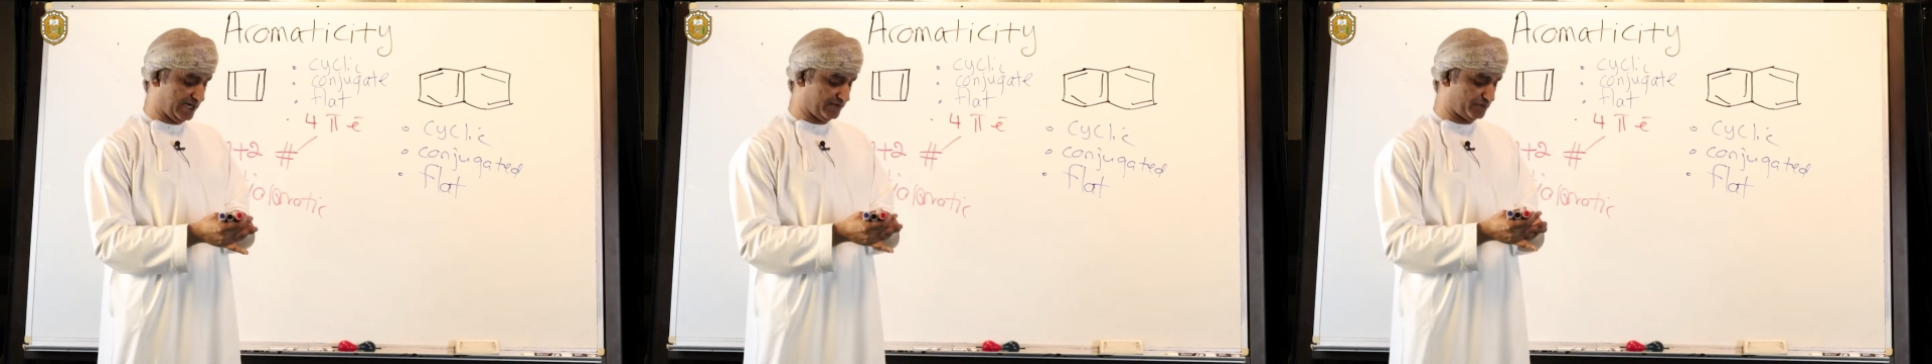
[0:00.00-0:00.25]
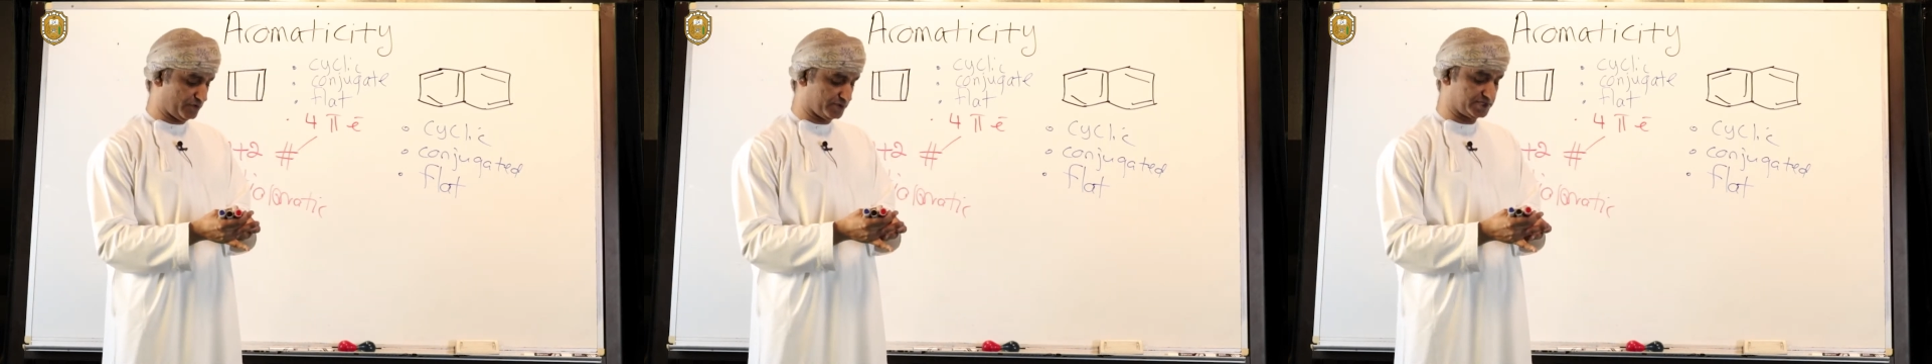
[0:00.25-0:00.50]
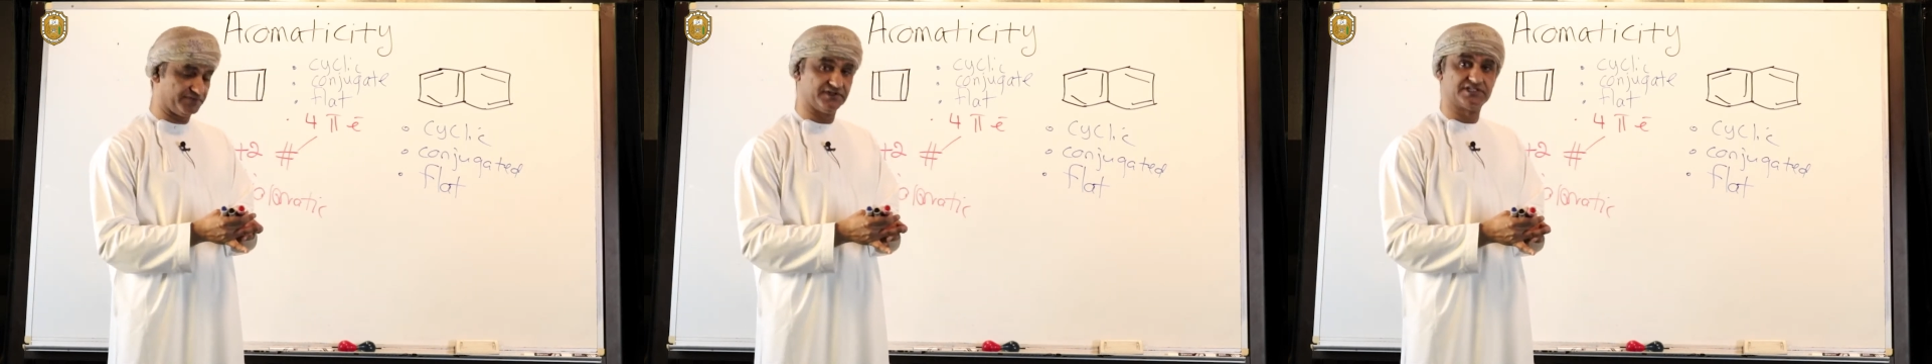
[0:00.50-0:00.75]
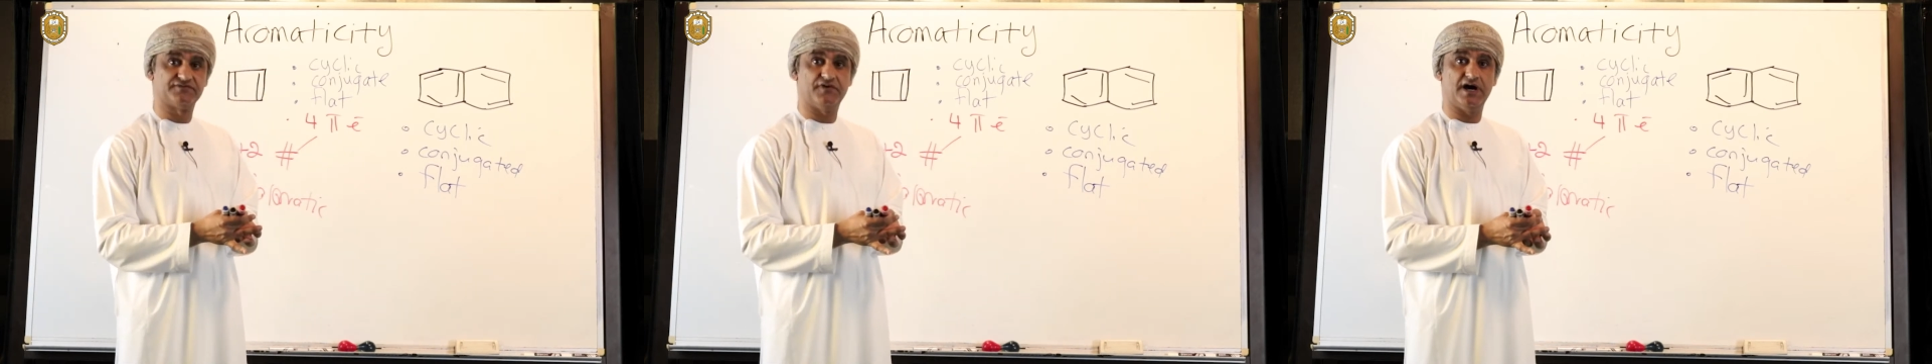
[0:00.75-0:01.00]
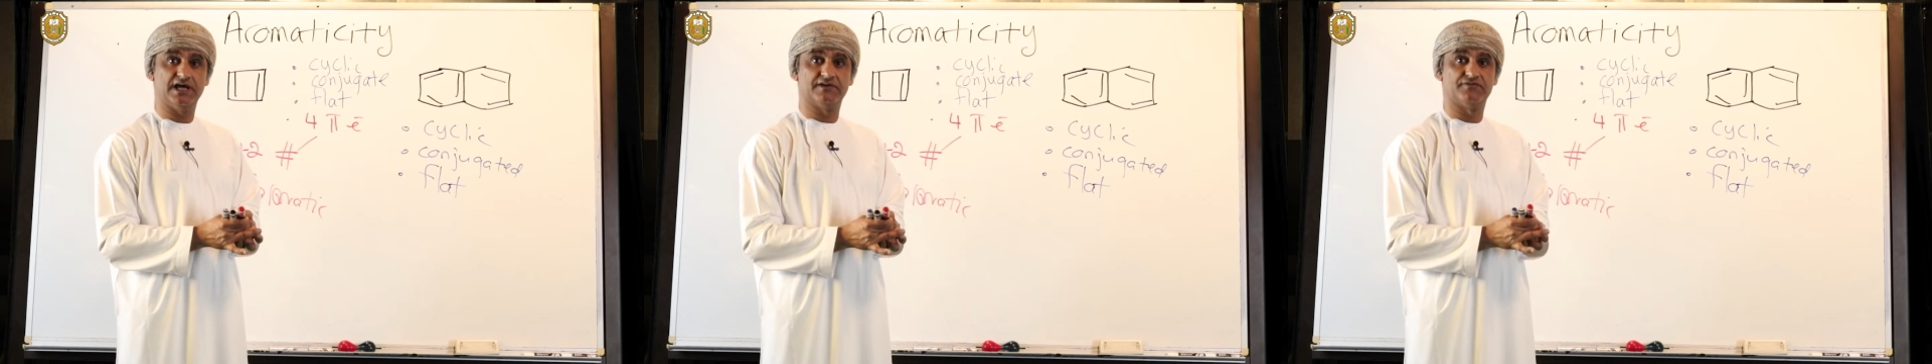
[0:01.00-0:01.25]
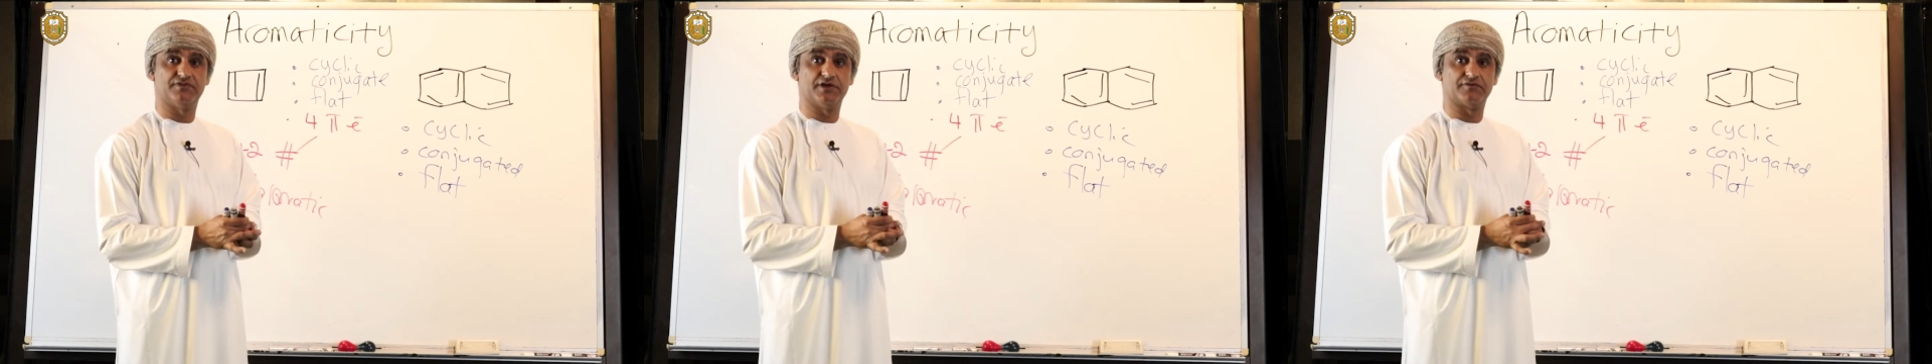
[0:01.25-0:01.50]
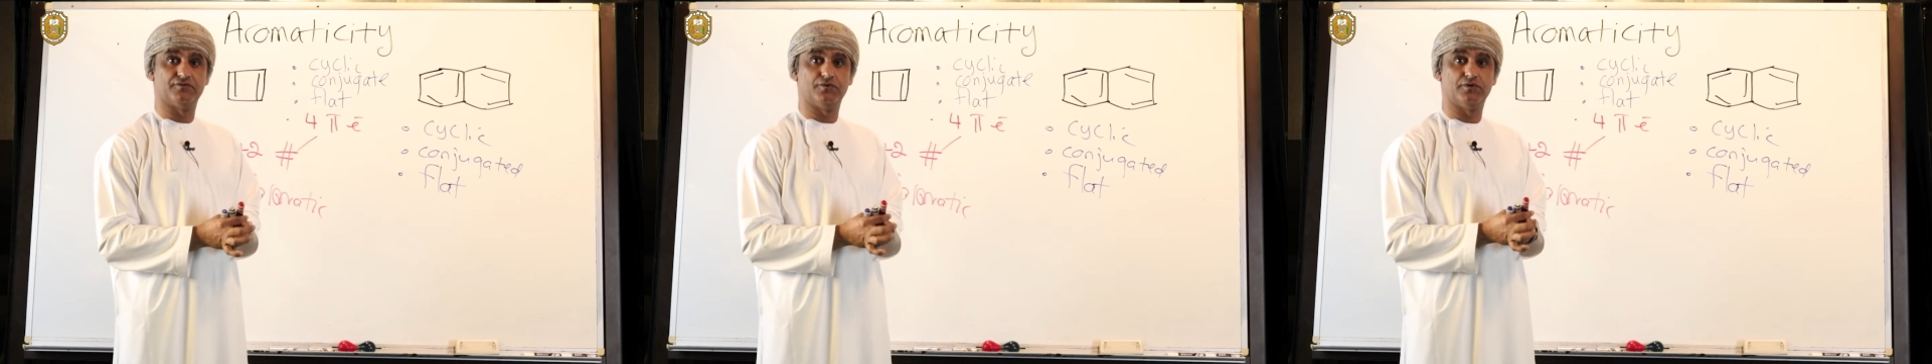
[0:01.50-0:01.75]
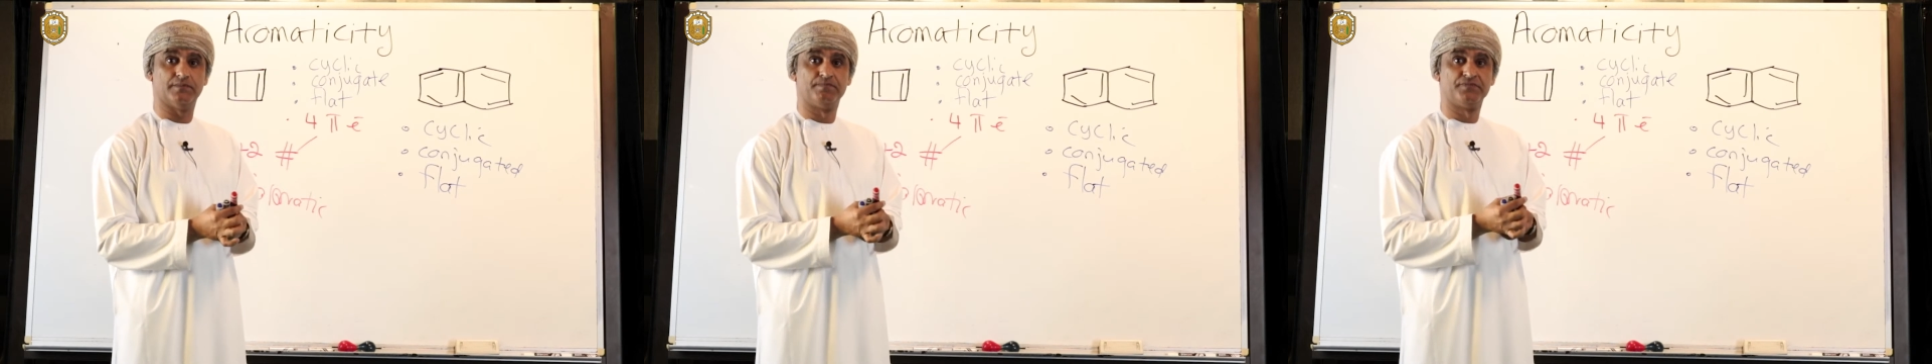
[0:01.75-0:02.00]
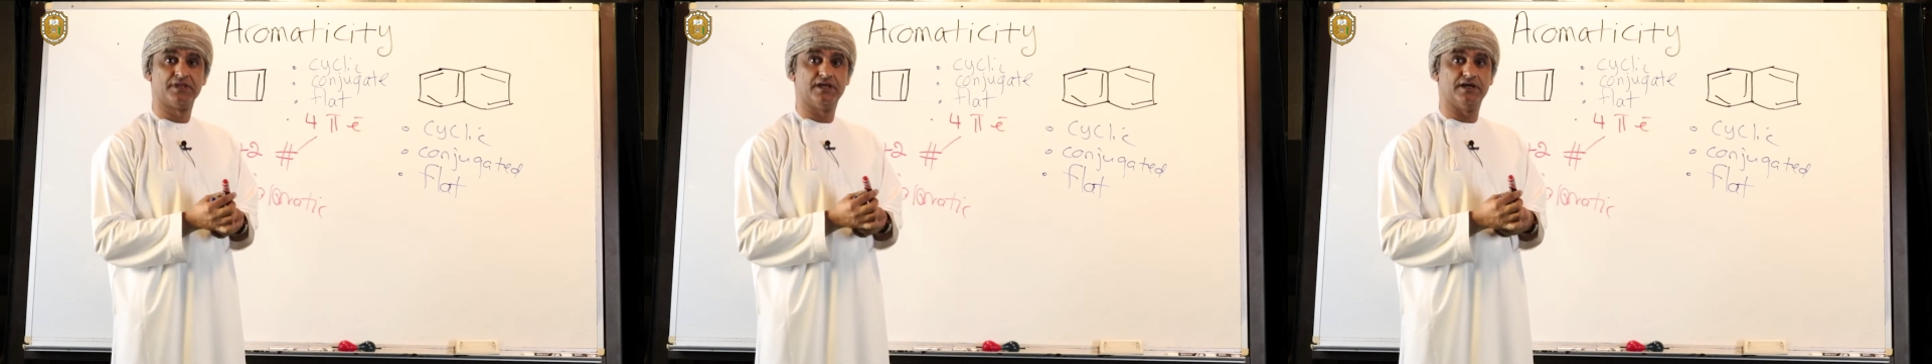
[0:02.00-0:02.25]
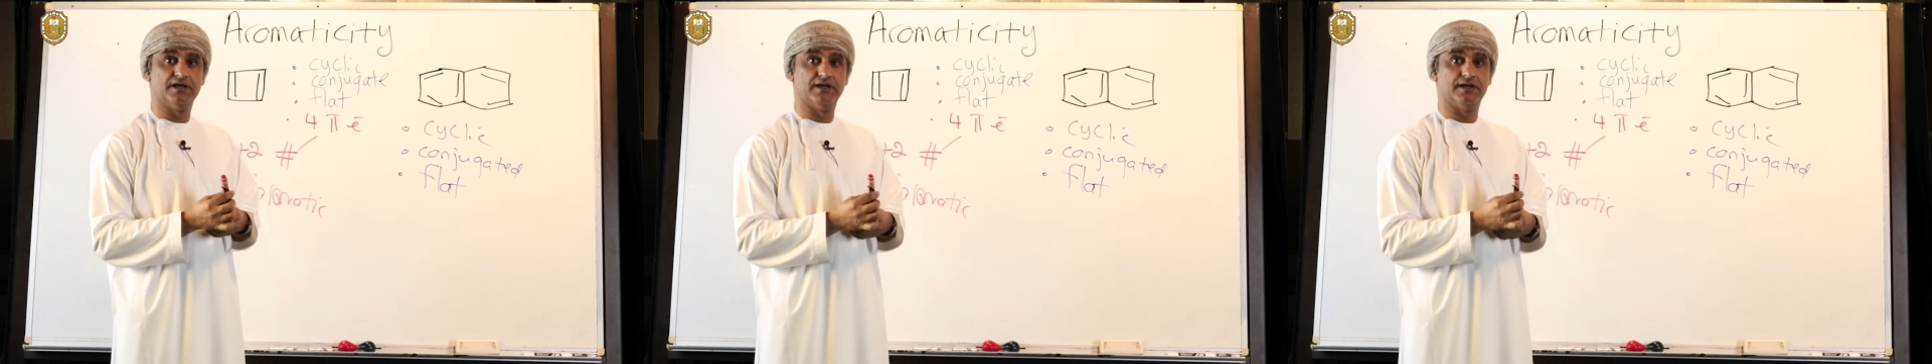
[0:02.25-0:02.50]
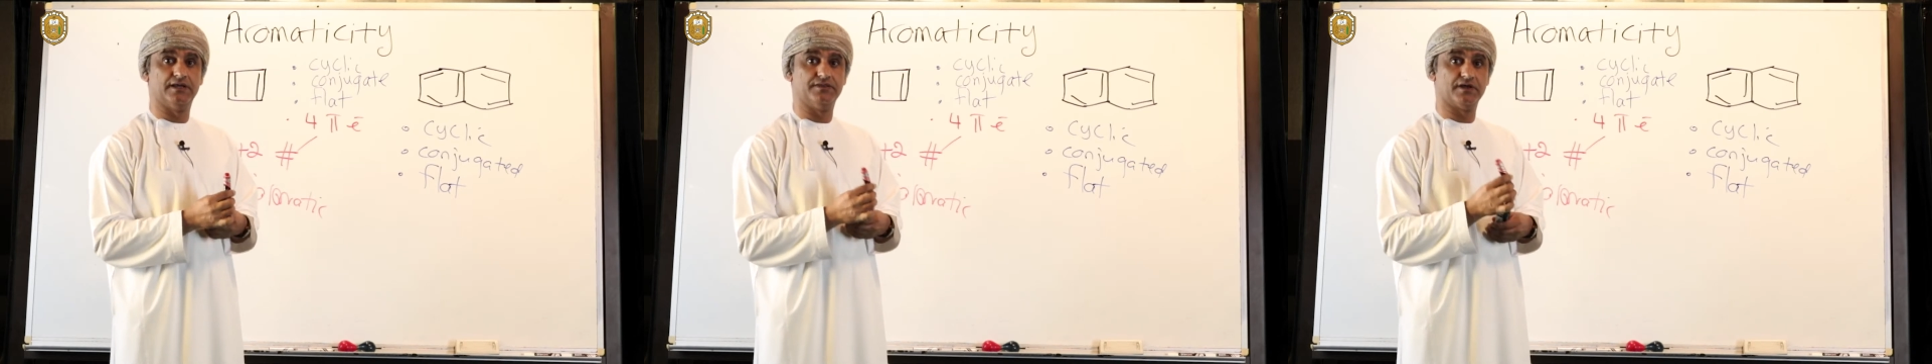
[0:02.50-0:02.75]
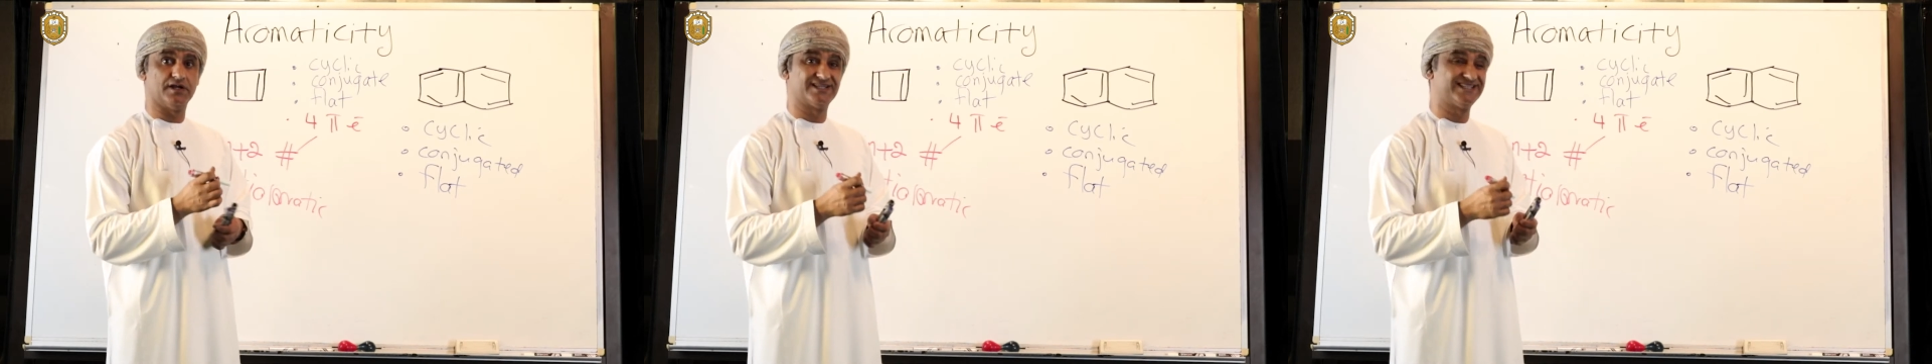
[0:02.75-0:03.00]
and of course if it's 5, therefore there are